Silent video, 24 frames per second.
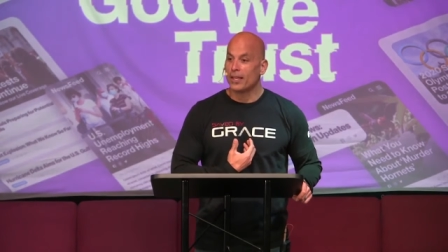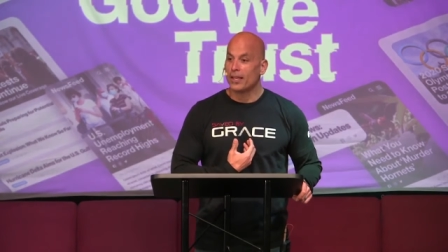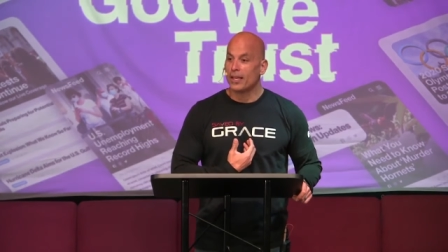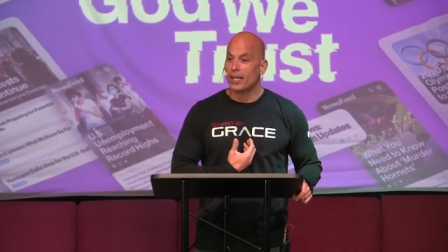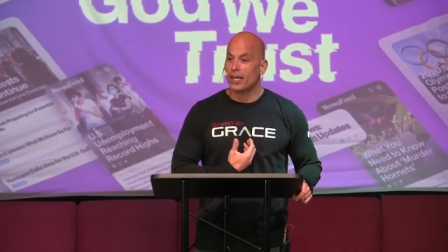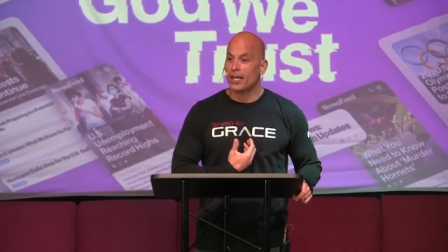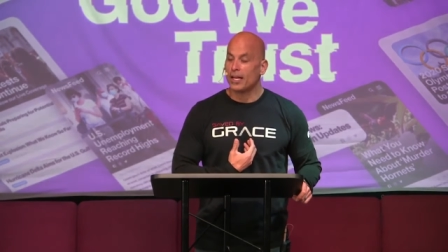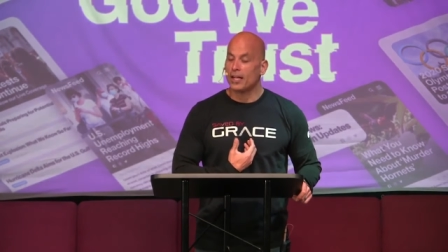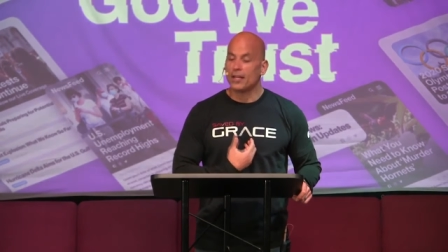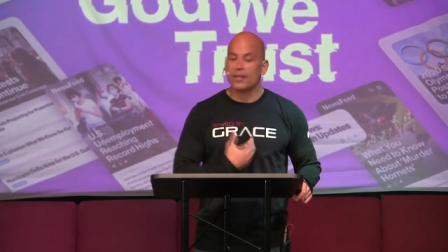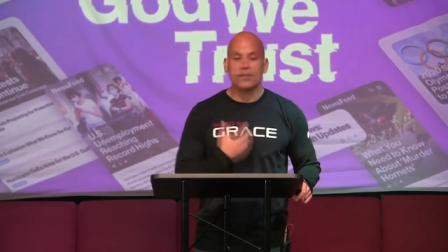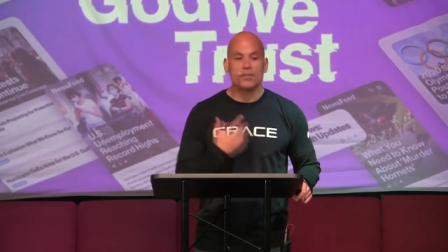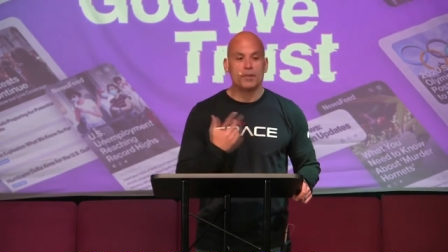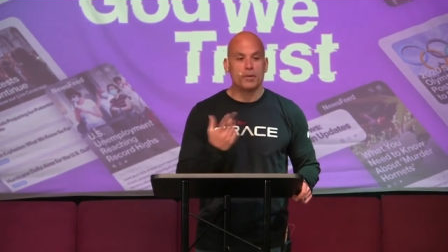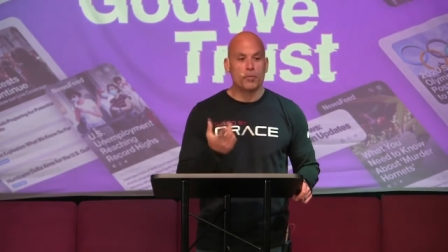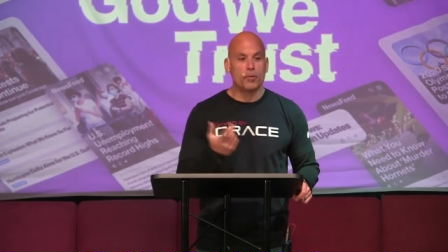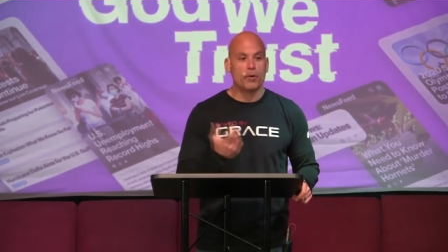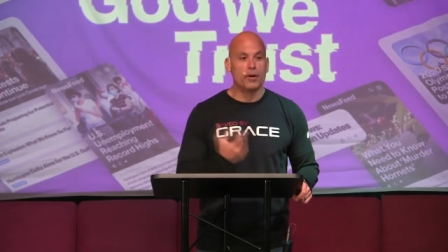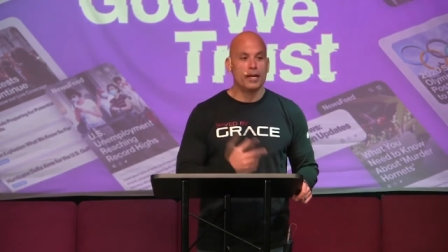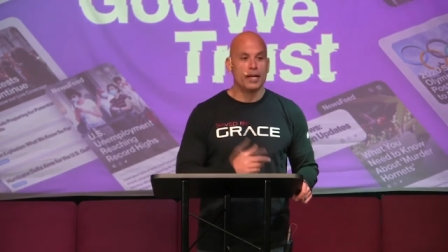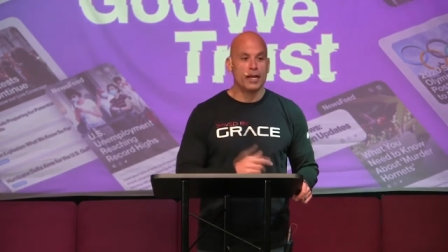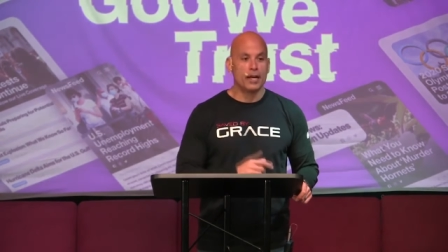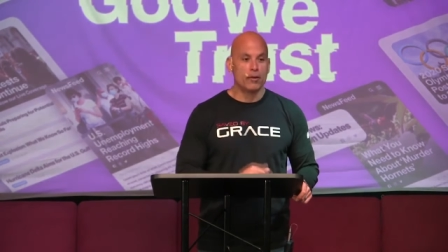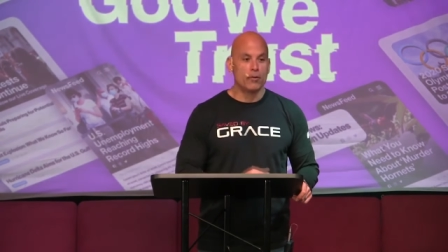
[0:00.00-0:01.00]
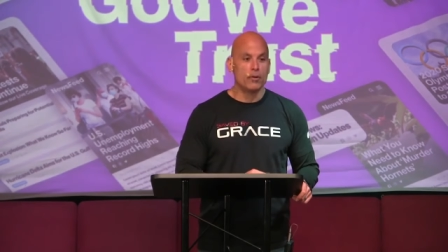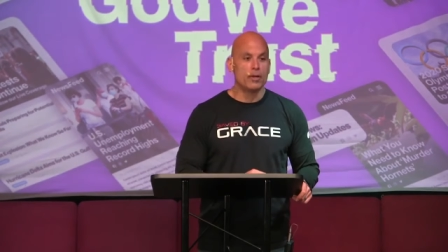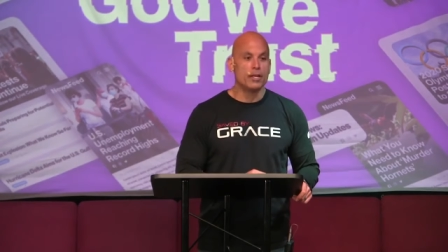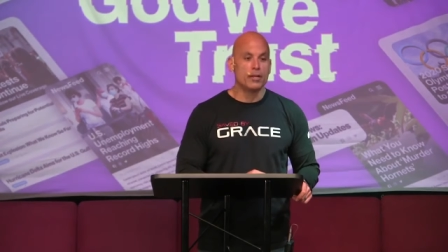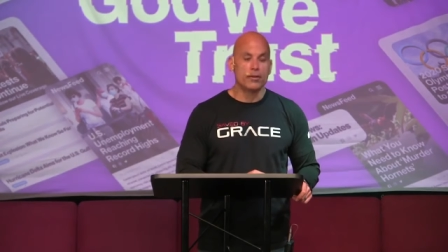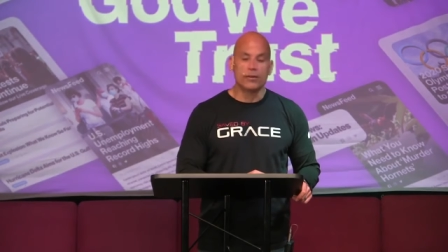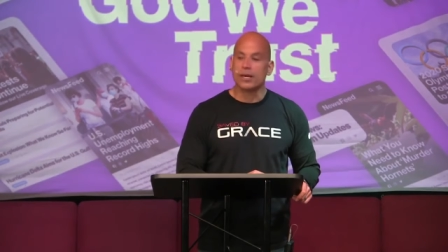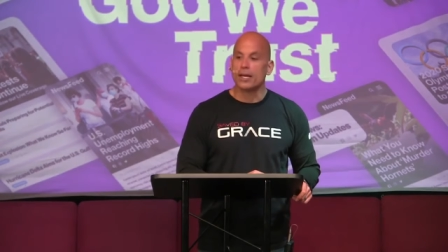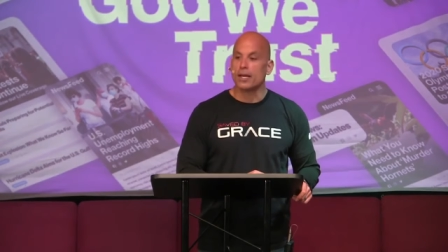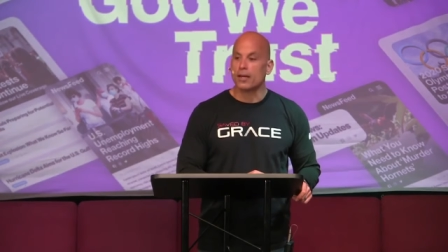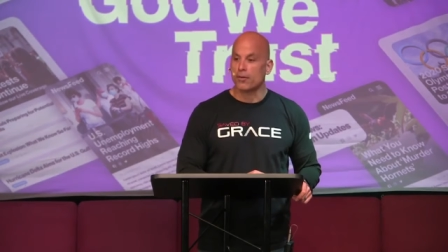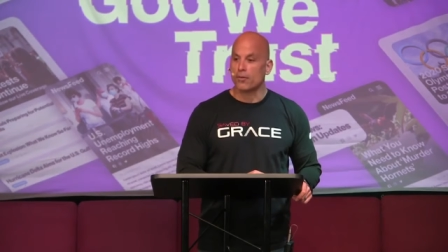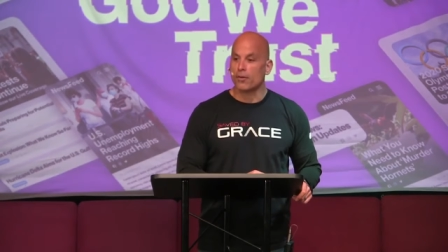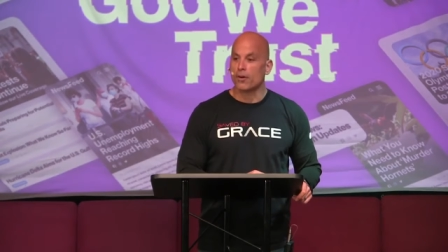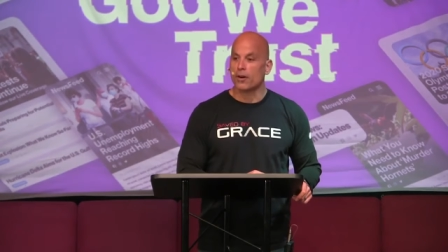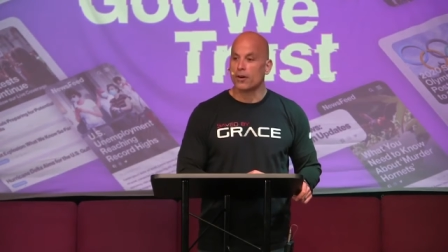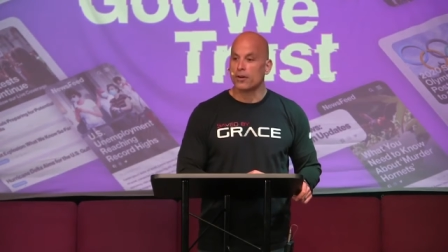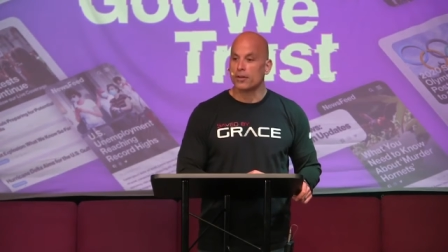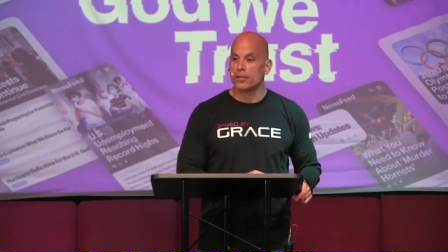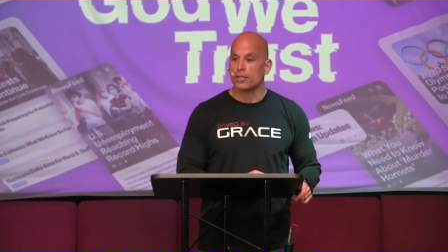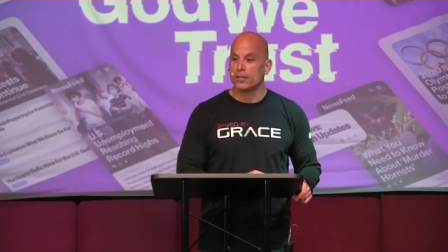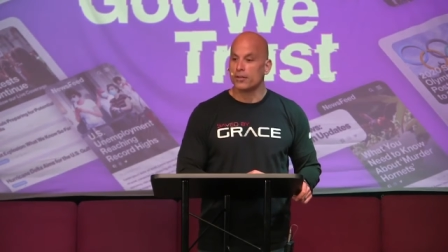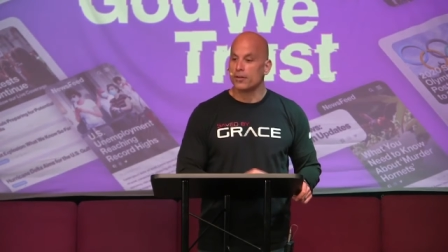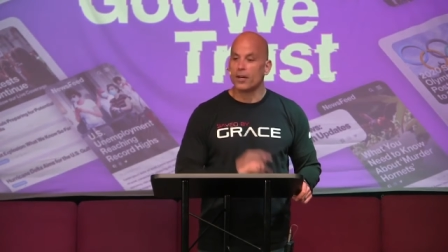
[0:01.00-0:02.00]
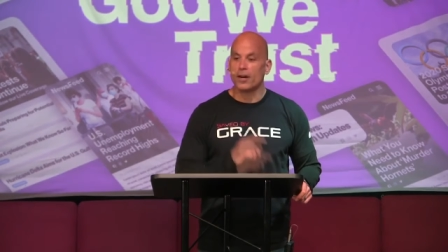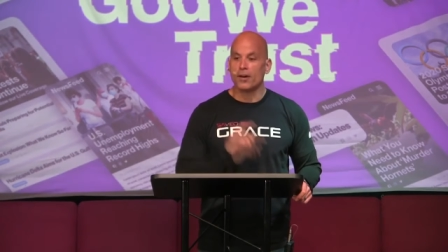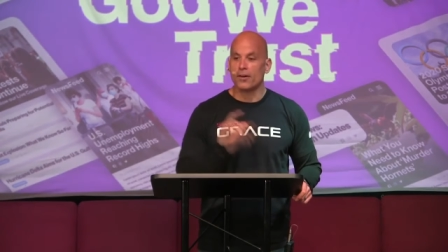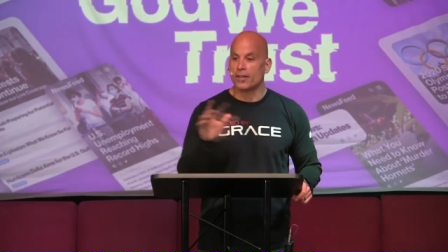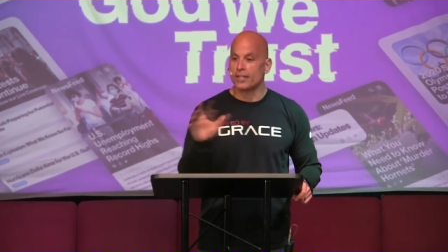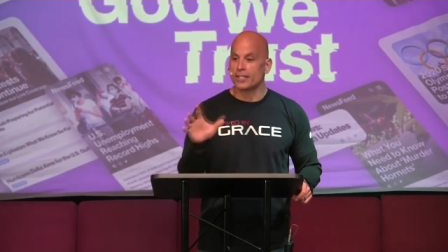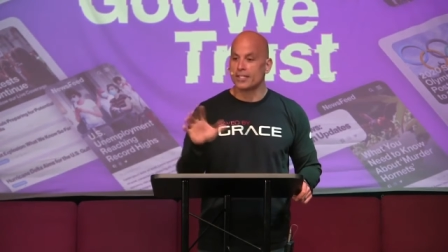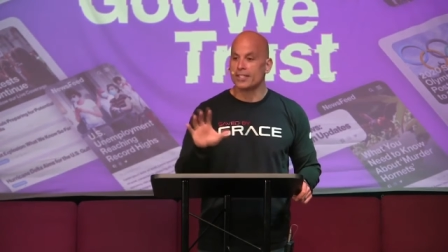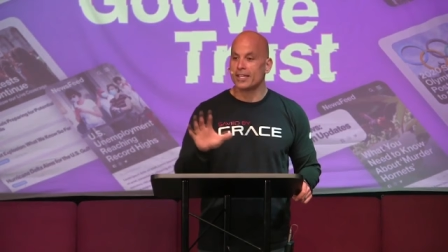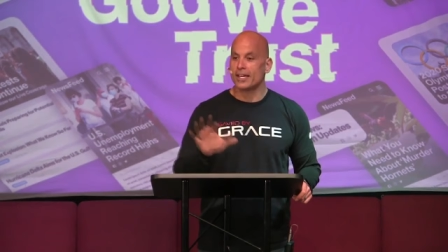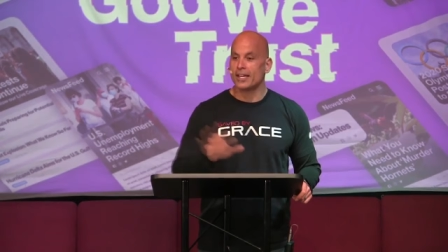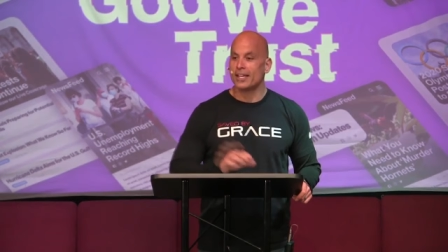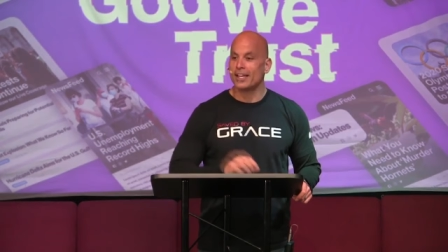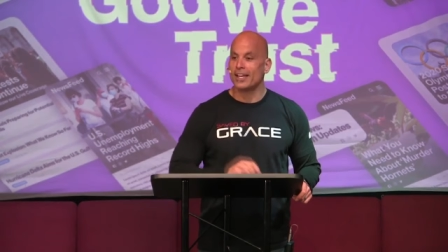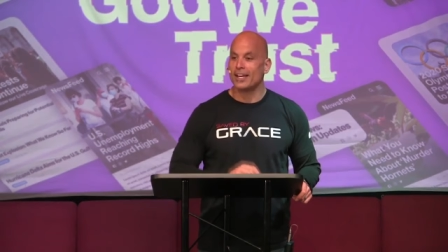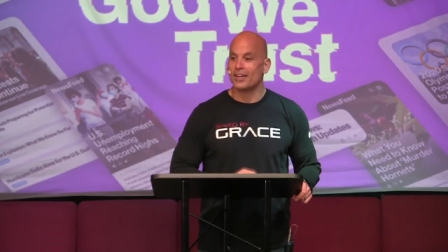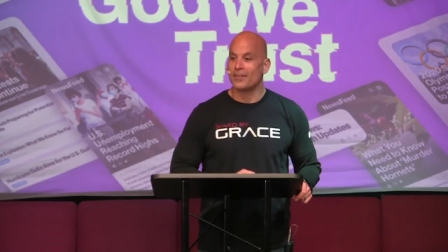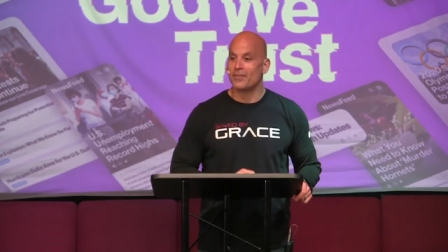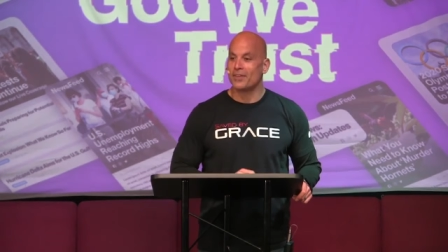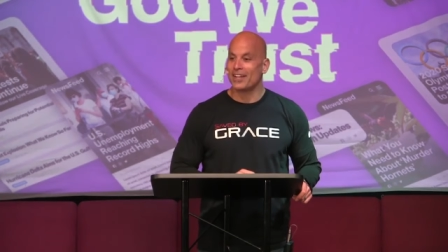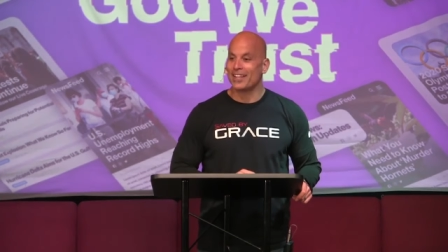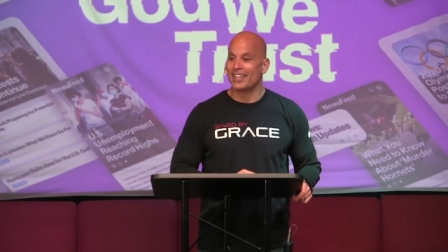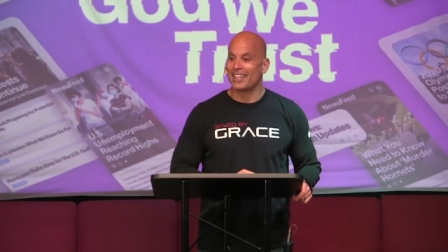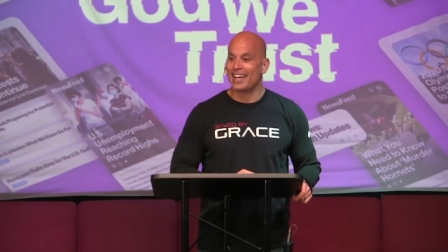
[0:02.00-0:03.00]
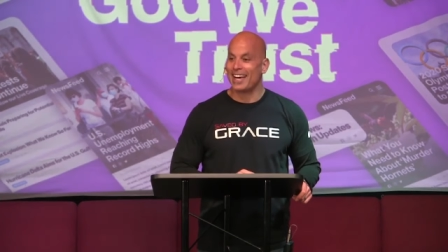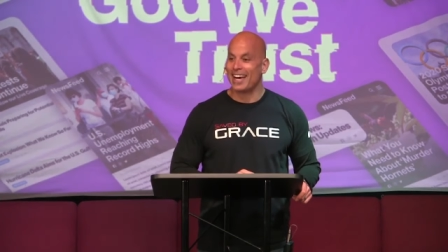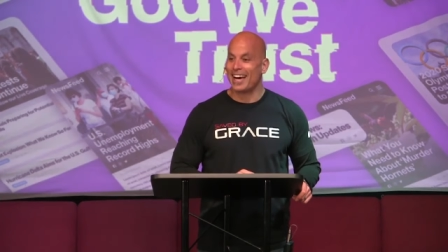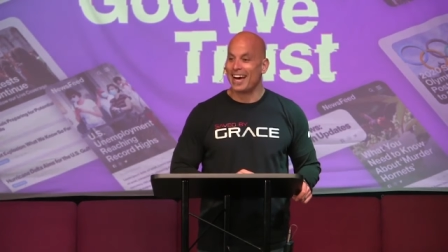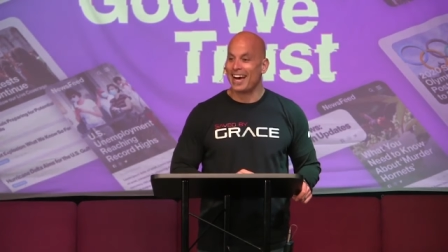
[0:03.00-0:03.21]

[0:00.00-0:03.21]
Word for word: And I love to point out when you get it wrong too. No, it's not, not about that.